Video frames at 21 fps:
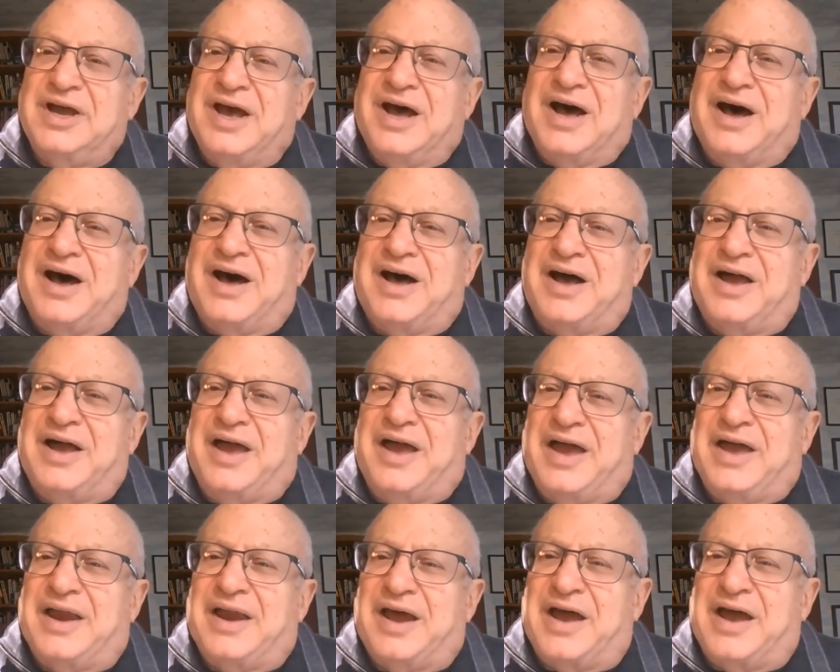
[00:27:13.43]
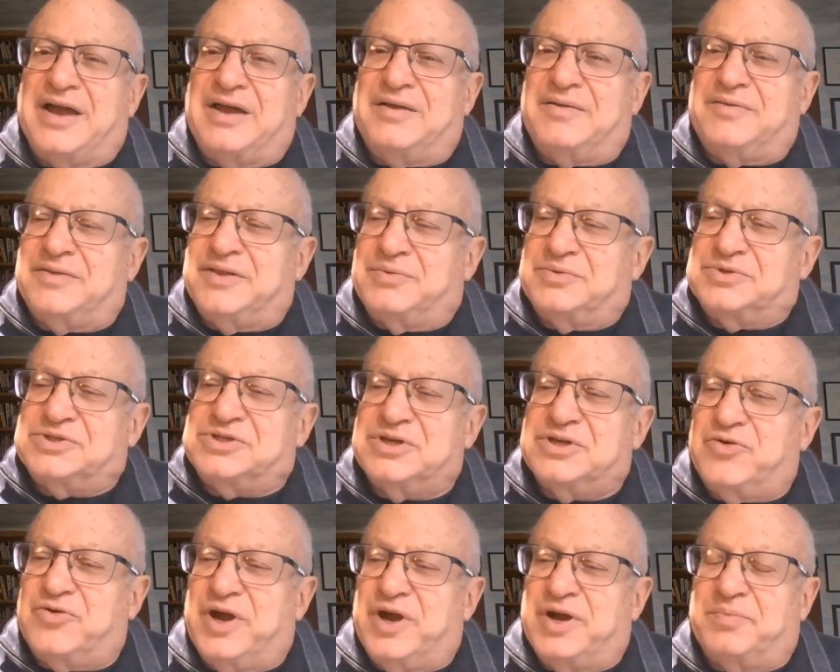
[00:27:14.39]
And that was
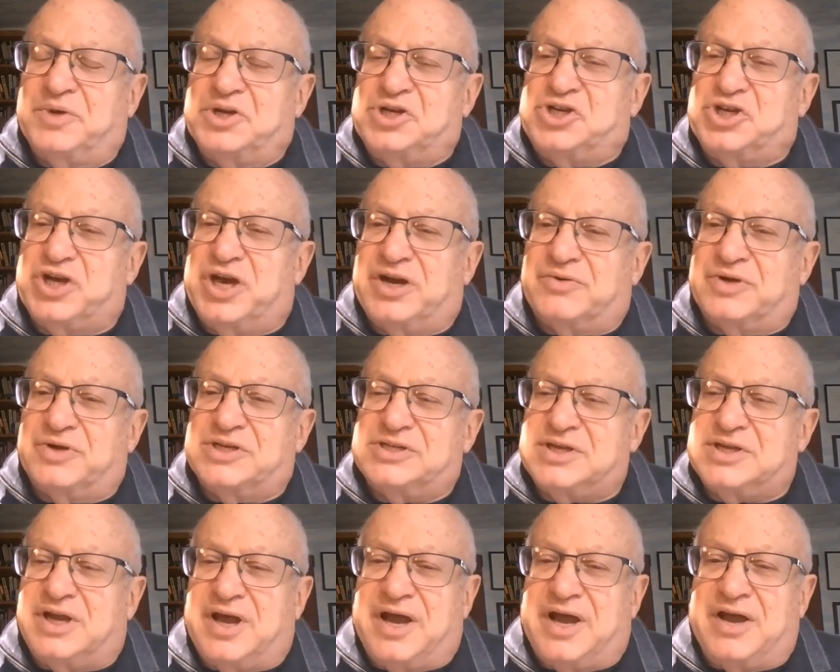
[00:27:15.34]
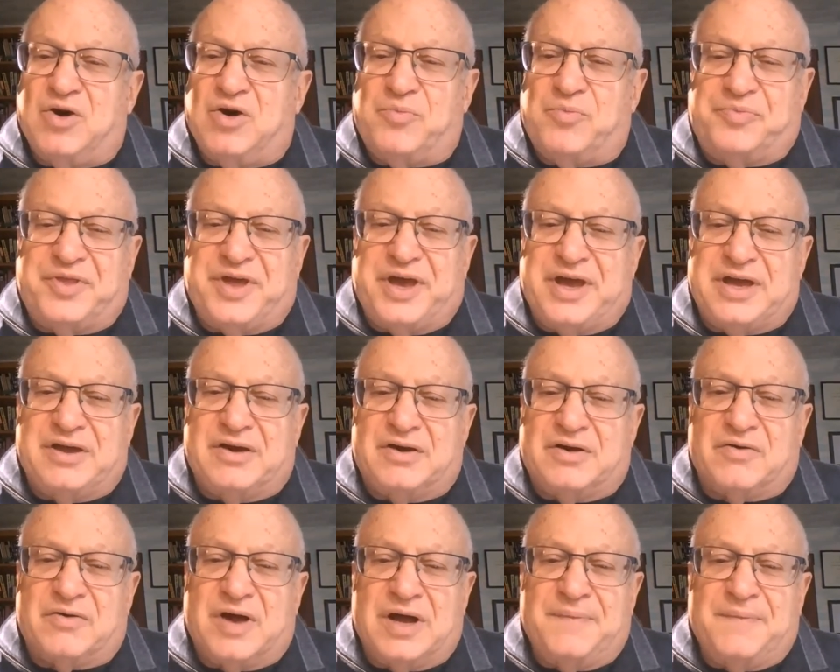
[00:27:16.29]
incredibly generous, and I hope
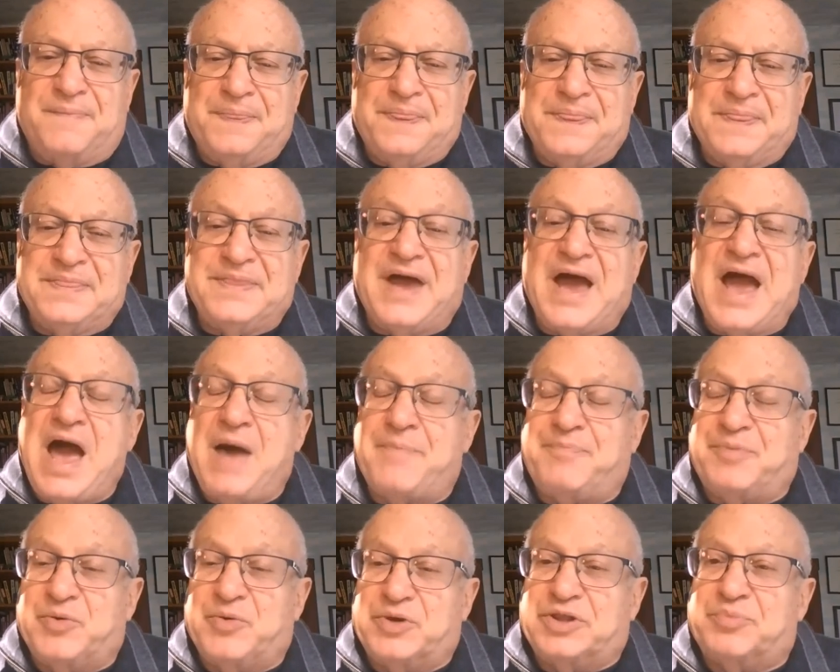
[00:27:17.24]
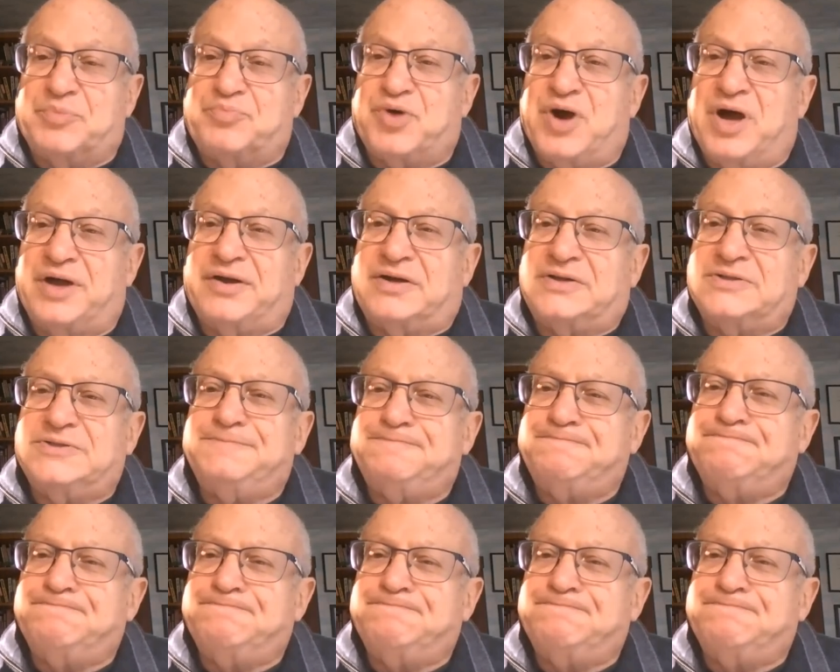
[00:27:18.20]
they're happy with the product.